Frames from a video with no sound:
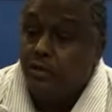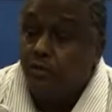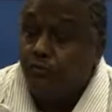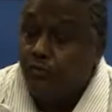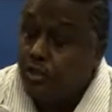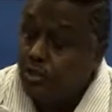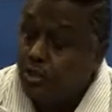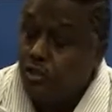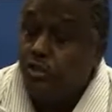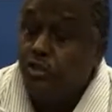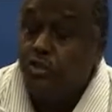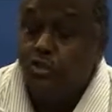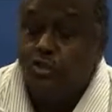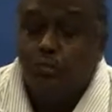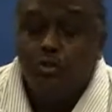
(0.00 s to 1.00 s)
of the
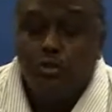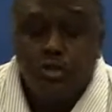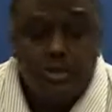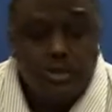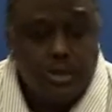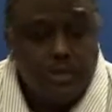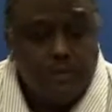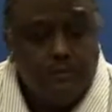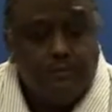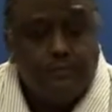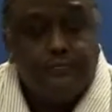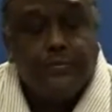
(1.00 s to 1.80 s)
indigenous community,